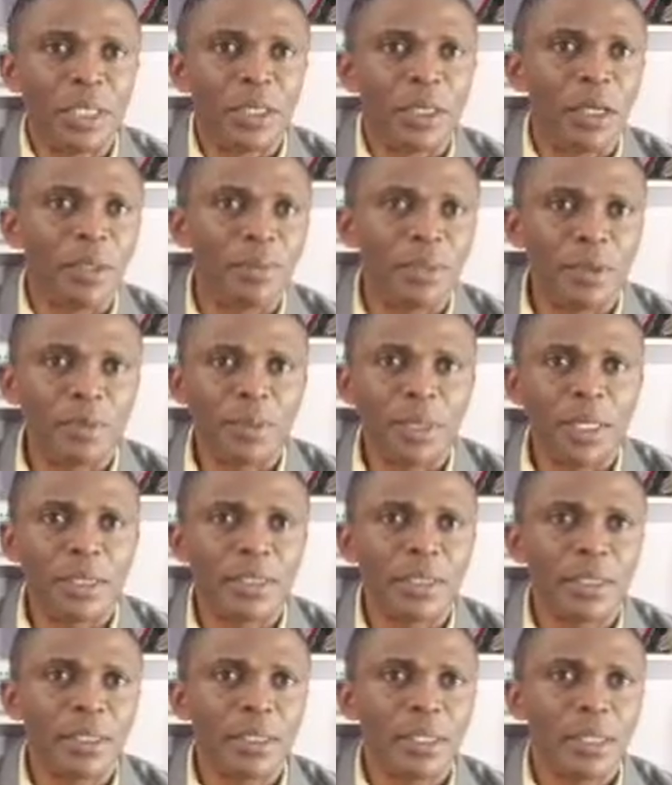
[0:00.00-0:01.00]
they come to
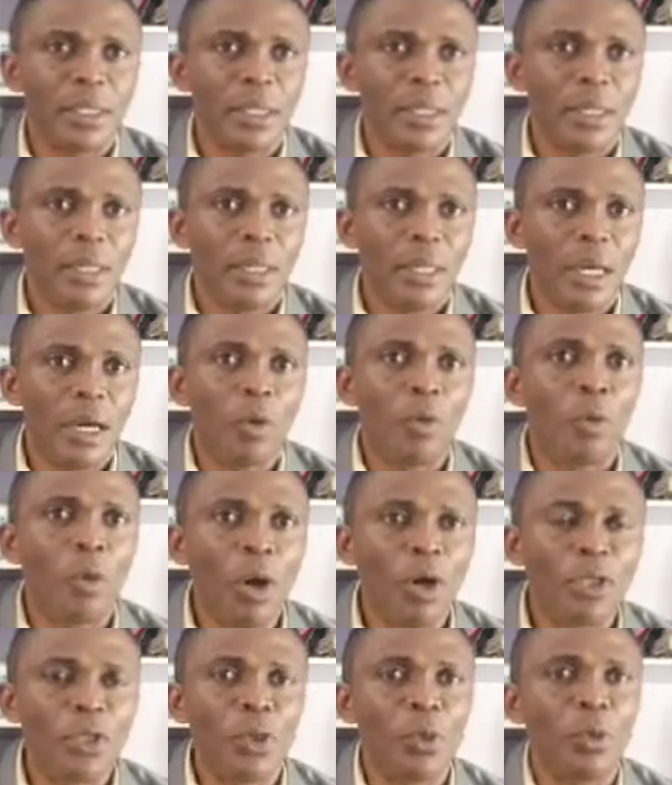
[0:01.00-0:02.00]
pass and
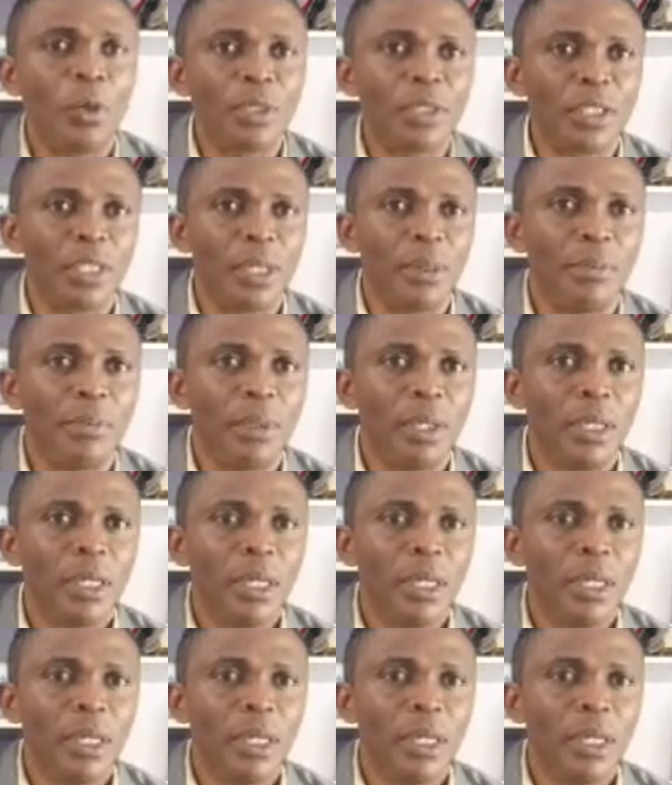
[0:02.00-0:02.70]
walk towards them.